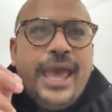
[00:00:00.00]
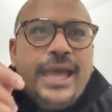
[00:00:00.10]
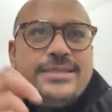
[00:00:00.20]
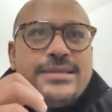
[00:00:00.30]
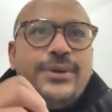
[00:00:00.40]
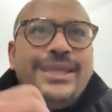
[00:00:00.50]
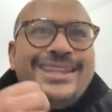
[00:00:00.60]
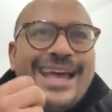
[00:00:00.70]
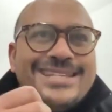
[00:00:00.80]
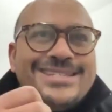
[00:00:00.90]
And so it
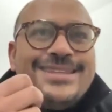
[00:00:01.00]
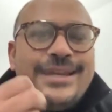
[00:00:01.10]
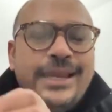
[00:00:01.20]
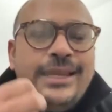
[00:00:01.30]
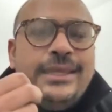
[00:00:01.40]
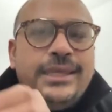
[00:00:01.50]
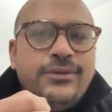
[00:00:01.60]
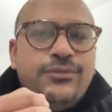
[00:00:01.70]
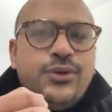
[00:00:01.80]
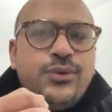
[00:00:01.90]
doesn't really
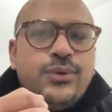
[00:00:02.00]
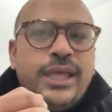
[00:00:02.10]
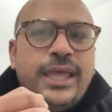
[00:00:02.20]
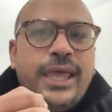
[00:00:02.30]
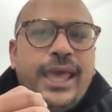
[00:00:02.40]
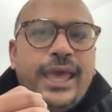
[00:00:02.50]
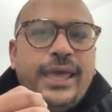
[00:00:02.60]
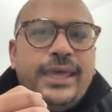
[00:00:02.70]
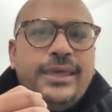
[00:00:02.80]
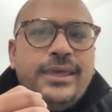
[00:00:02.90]
give you
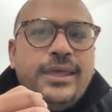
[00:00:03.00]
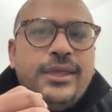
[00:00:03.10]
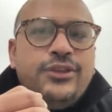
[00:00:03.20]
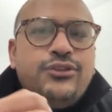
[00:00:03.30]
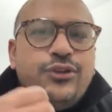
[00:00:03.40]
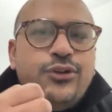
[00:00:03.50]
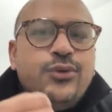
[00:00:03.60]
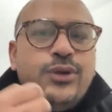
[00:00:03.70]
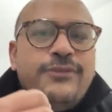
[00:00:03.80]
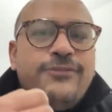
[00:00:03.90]
a
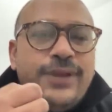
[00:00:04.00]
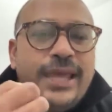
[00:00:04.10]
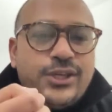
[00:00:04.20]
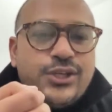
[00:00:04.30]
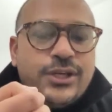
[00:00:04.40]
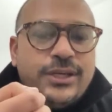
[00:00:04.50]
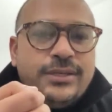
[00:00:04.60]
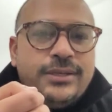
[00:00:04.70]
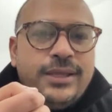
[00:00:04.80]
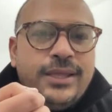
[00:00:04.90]
true
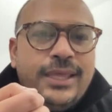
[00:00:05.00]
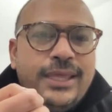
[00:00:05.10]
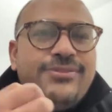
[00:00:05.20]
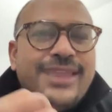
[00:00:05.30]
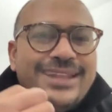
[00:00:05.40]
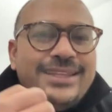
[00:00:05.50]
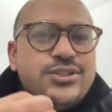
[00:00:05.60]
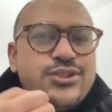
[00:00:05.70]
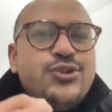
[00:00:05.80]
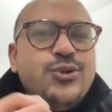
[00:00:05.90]
reflection if that
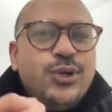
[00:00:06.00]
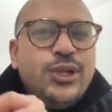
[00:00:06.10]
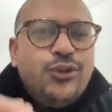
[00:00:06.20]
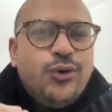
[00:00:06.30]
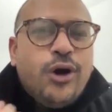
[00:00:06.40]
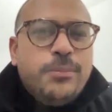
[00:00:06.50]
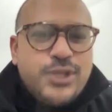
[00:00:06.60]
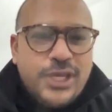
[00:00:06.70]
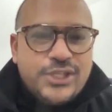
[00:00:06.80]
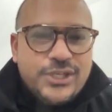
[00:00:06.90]
is truly your
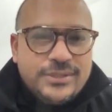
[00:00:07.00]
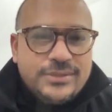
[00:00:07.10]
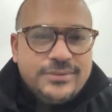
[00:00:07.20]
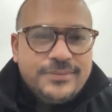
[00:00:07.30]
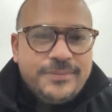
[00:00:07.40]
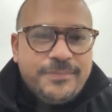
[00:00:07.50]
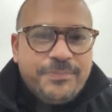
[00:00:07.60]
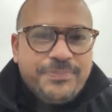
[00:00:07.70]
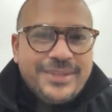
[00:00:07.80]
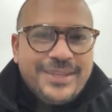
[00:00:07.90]
objection,
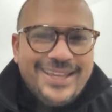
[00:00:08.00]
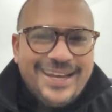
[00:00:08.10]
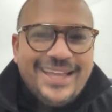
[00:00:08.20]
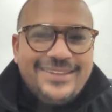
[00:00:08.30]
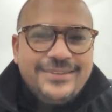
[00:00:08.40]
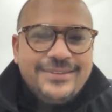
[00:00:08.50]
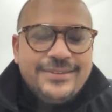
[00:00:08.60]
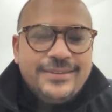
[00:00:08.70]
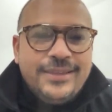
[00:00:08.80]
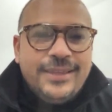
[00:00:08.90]
right?
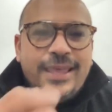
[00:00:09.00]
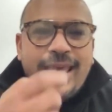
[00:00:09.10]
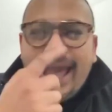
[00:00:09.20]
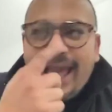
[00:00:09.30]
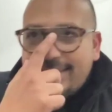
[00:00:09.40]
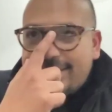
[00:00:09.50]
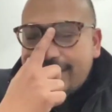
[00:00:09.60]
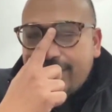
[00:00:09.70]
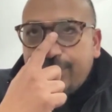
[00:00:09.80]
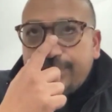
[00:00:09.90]
And
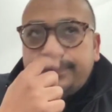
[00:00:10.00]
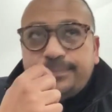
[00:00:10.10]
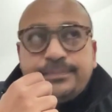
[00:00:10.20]
so